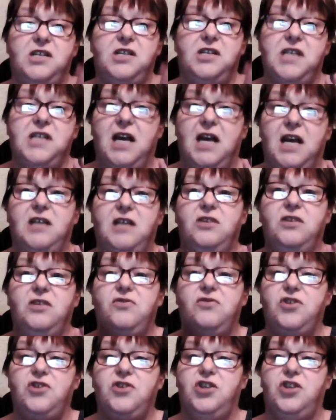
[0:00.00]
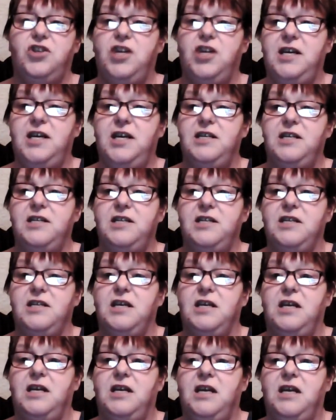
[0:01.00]
title suggests,
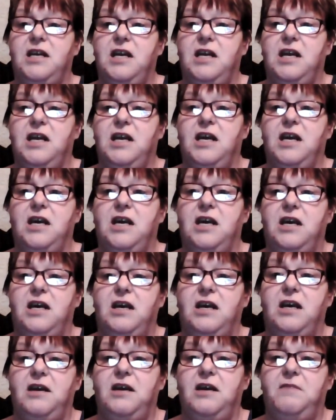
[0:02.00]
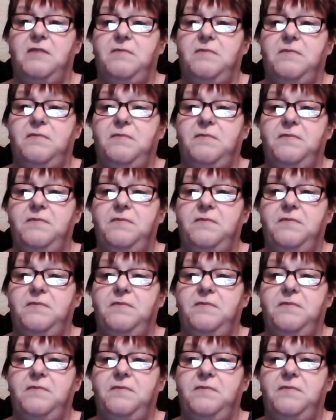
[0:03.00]
it's